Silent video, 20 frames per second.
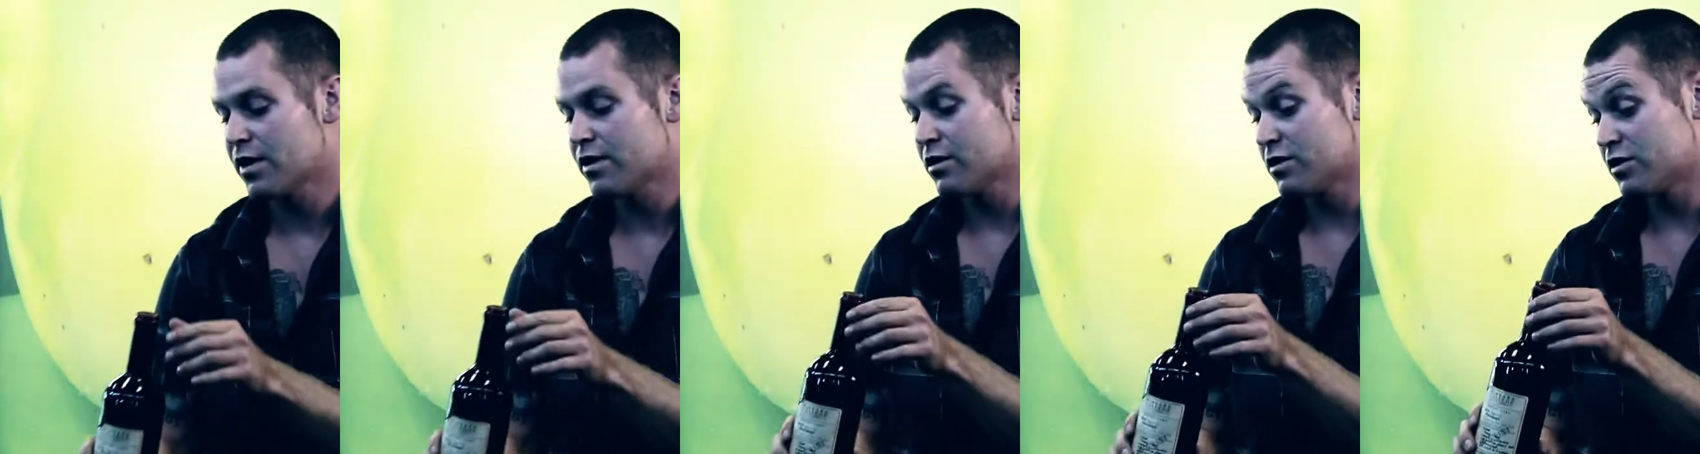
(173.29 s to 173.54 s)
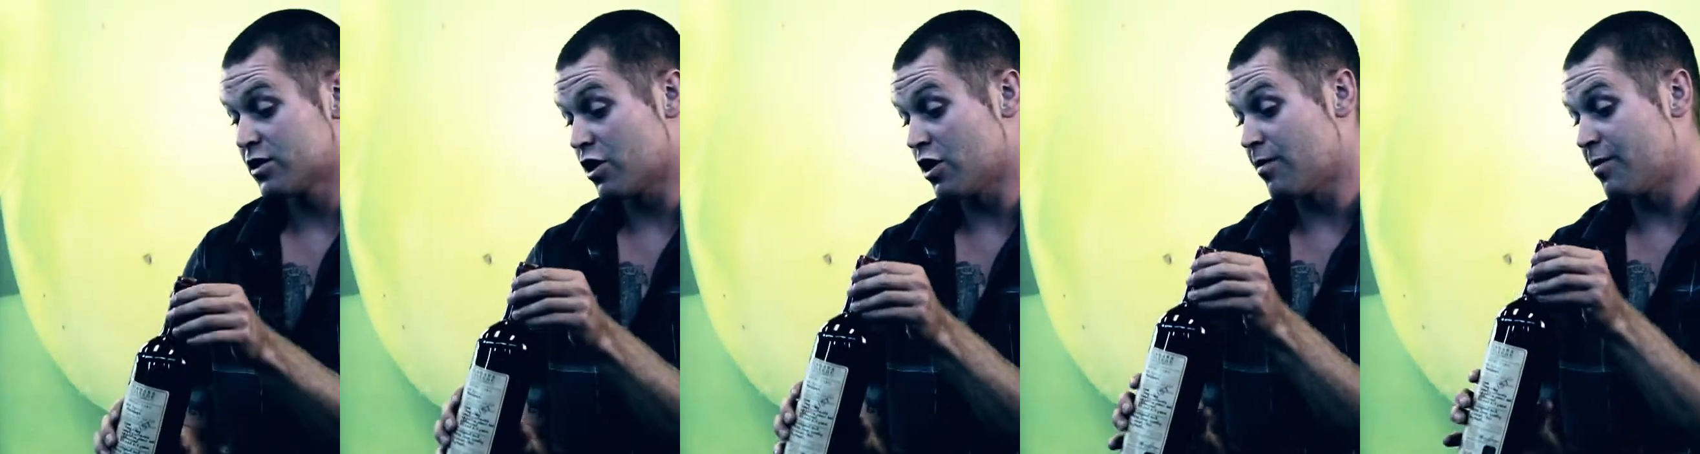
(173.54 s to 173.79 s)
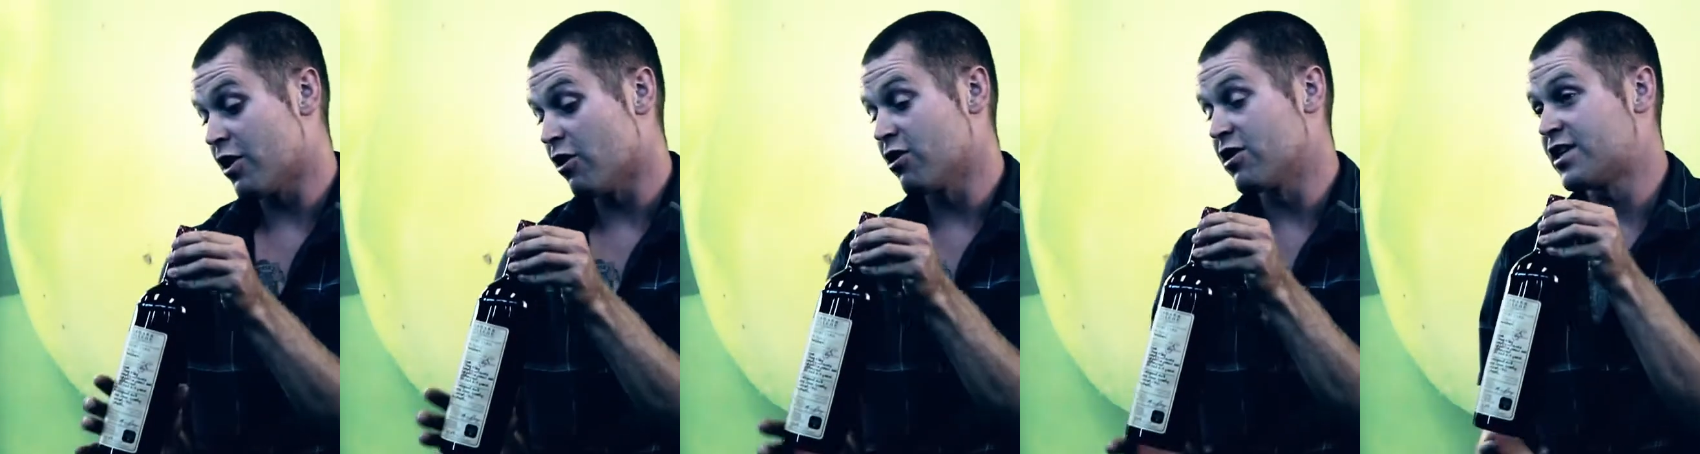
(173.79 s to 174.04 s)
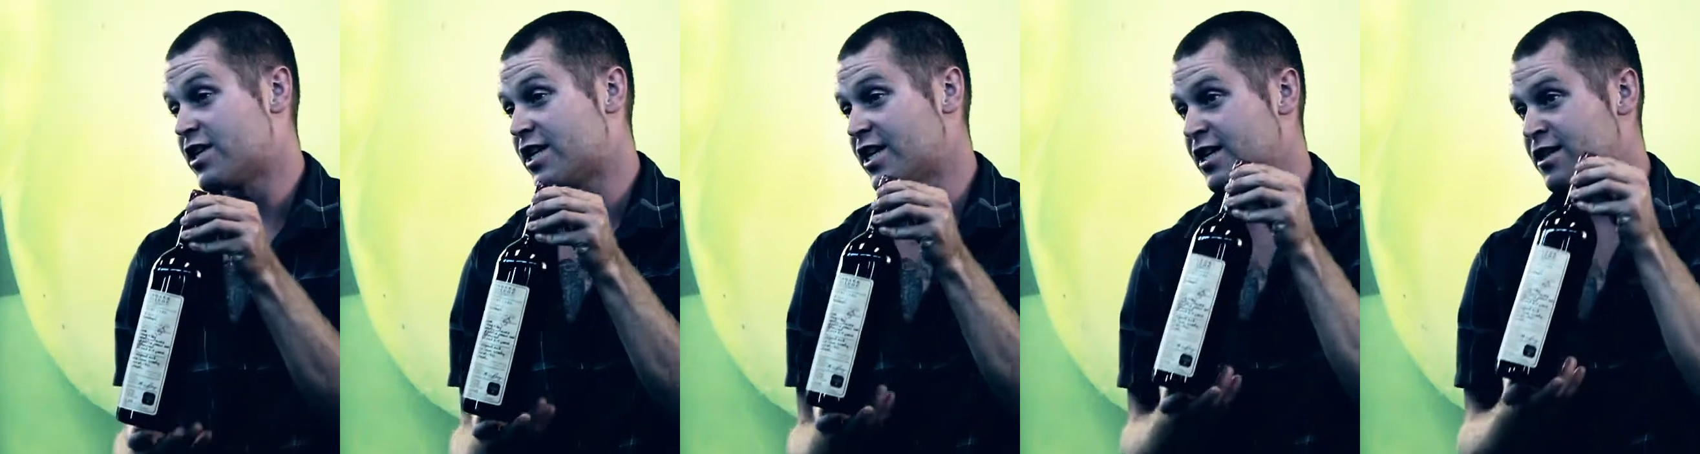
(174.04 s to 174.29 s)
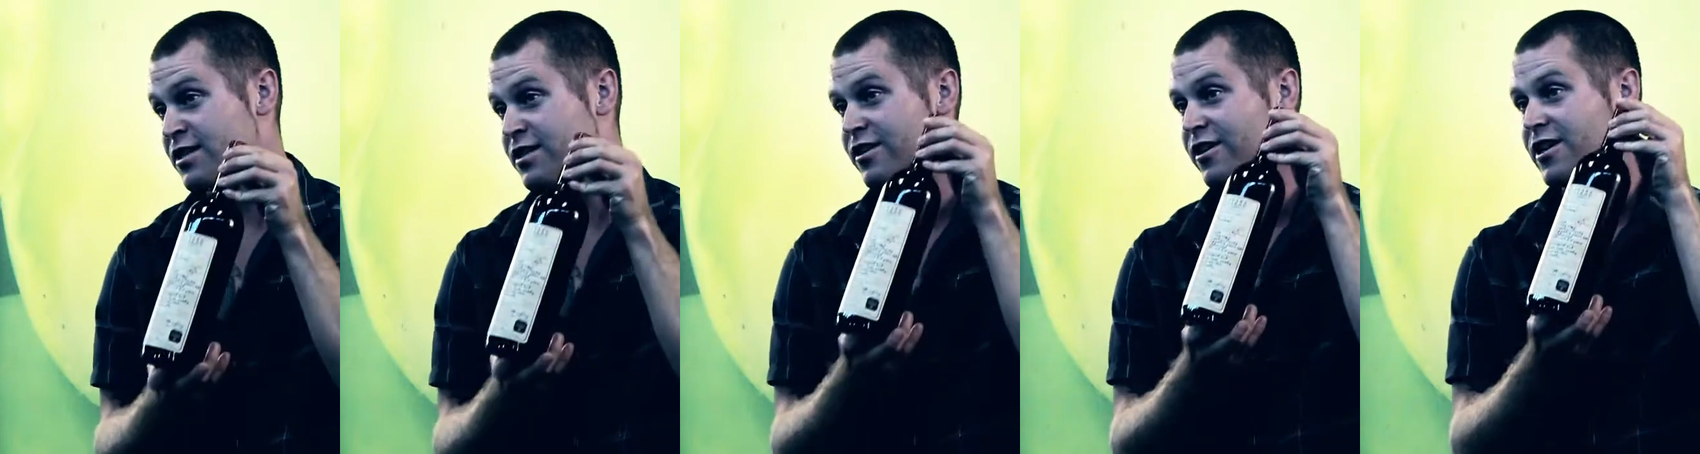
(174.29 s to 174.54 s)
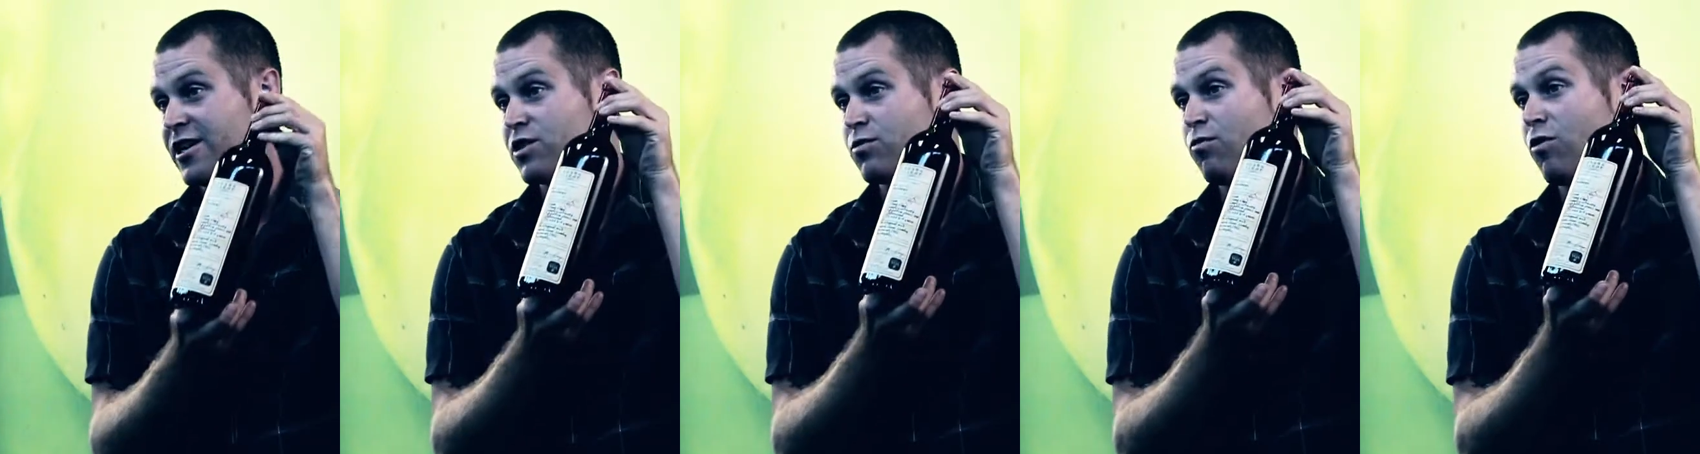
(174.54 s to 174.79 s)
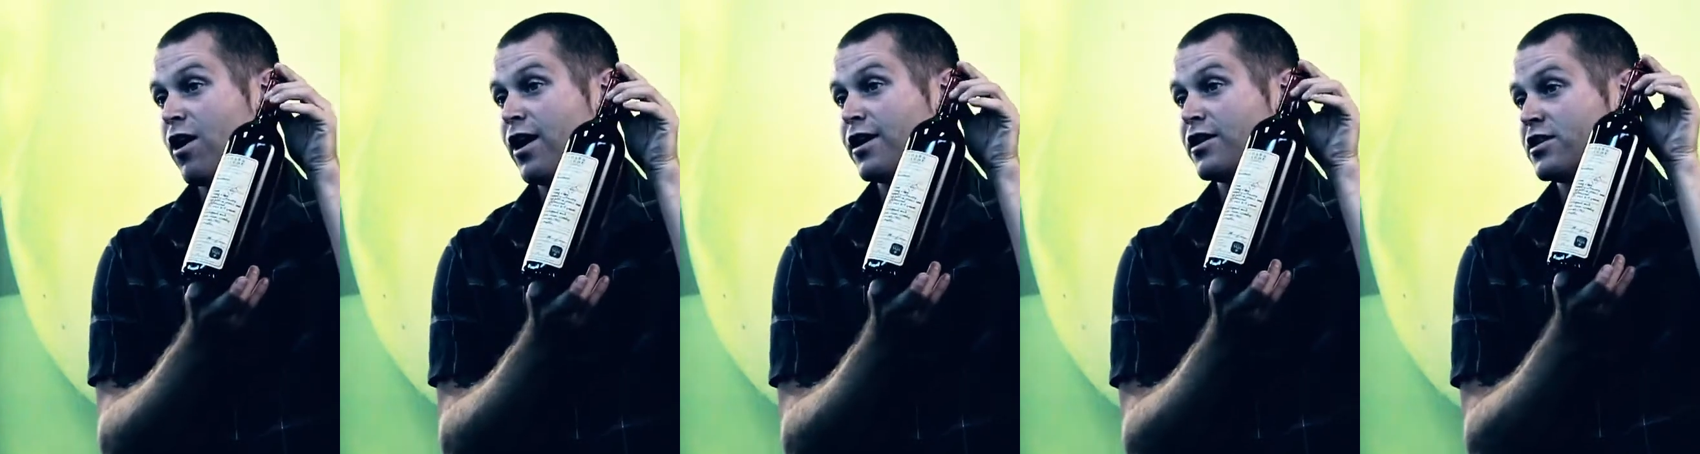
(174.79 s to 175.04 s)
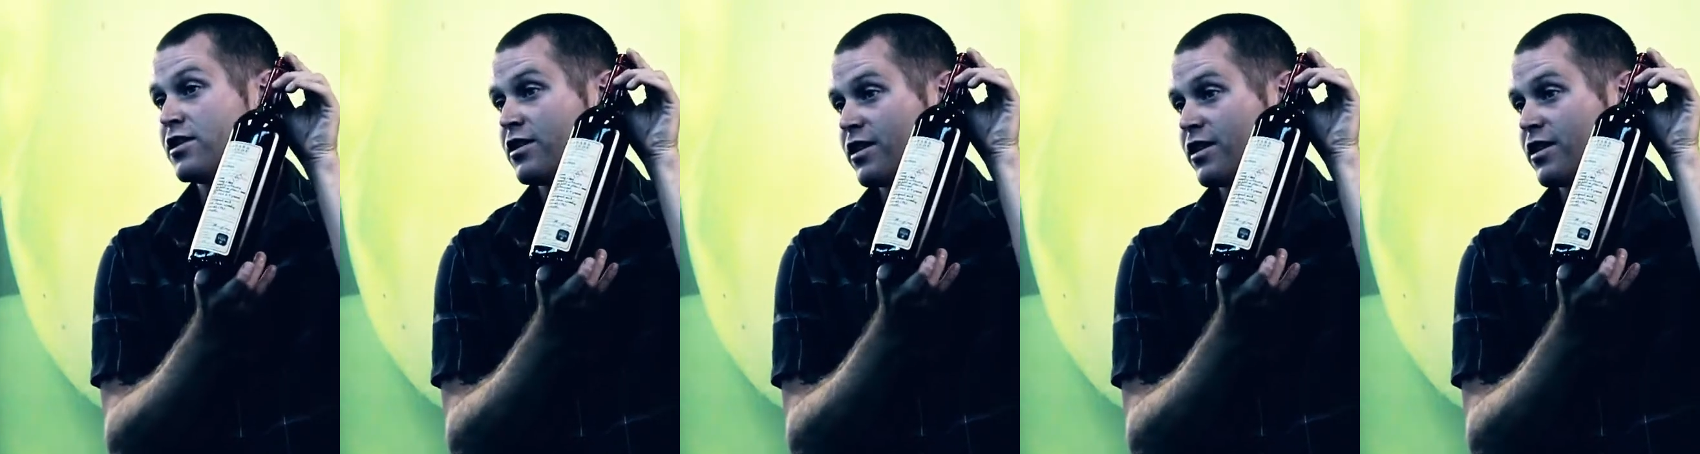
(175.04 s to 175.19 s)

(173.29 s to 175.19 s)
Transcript: it's going to be our Dean's List wines.